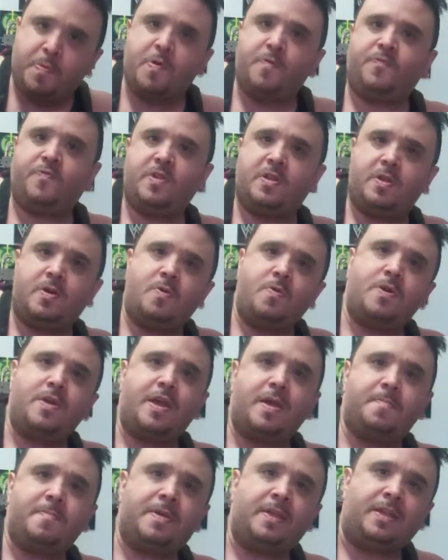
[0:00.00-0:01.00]
if you know what
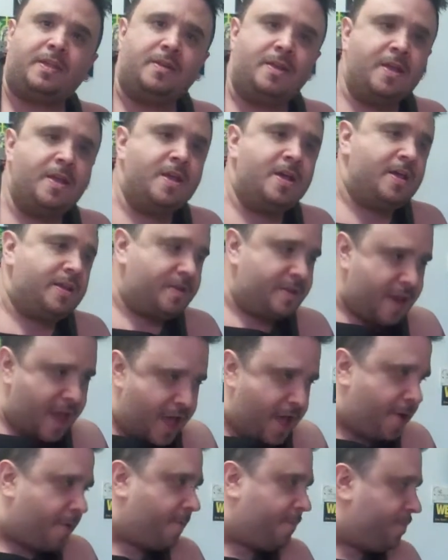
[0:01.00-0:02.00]
I mean.
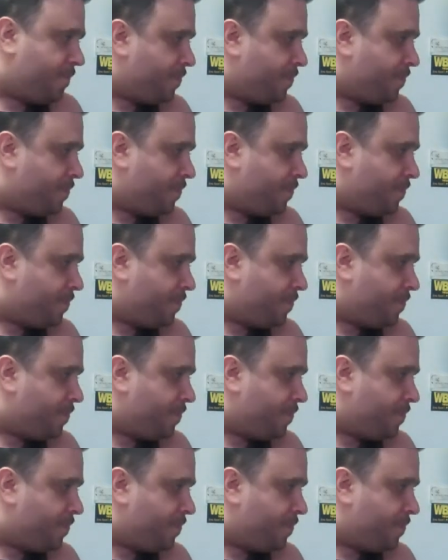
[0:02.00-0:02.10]
Now,